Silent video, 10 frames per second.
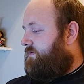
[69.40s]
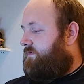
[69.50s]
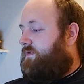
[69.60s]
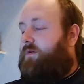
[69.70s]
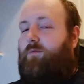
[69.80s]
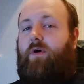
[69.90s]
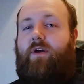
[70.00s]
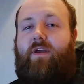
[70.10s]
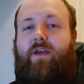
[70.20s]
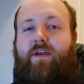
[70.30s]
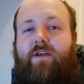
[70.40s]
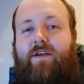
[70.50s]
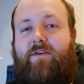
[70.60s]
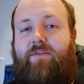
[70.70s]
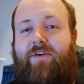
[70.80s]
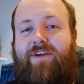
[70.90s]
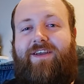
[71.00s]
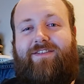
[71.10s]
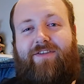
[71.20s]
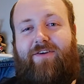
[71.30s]
Now, why have
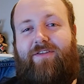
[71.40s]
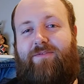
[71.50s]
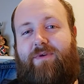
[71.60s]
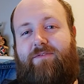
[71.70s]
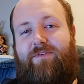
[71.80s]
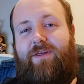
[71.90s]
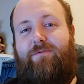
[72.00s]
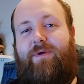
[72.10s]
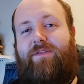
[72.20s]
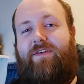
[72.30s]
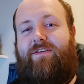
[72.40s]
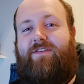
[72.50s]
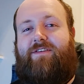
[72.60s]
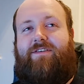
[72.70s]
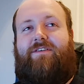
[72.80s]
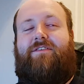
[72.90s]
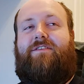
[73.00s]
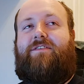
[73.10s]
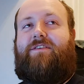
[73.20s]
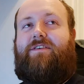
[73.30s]
I decided to make a video about this?
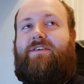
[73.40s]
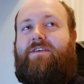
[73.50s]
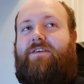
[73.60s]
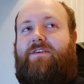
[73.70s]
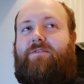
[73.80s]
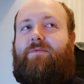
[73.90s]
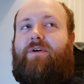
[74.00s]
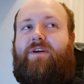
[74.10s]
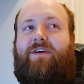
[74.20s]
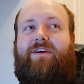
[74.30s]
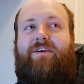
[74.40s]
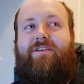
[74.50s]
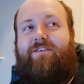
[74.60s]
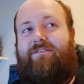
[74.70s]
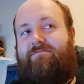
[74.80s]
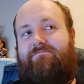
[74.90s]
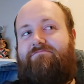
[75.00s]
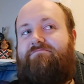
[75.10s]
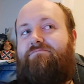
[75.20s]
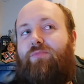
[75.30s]
Why
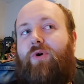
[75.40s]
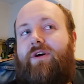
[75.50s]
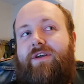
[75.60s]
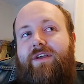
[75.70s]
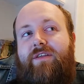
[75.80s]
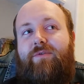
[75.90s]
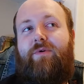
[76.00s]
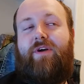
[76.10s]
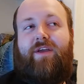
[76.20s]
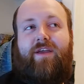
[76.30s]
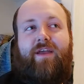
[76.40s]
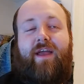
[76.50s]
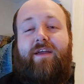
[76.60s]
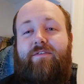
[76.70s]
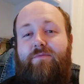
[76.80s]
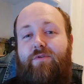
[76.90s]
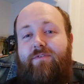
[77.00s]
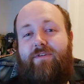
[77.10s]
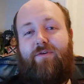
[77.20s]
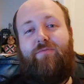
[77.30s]
do I hate the
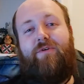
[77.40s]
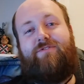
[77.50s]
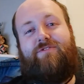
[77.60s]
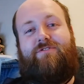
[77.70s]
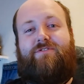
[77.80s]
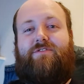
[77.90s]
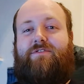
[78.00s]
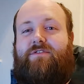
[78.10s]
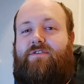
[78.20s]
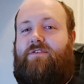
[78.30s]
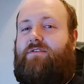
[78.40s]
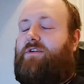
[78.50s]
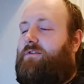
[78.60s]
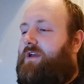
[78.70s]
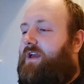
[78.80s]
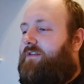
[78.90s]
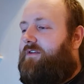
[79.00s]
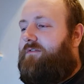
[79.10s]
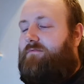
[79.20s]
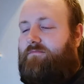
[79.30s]
movie so much? I don't hate
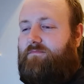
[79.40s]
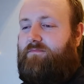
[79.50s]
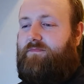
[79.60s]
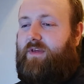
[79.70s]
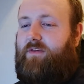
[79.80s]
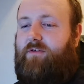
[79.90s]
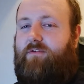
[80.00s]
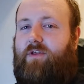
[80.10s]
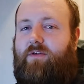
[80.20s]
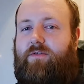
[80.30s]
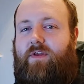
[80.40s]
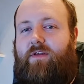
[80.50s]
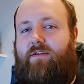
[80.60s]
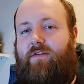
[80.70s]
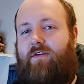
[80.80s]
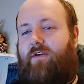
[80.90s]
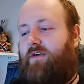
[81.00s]
it. There's certainly good things.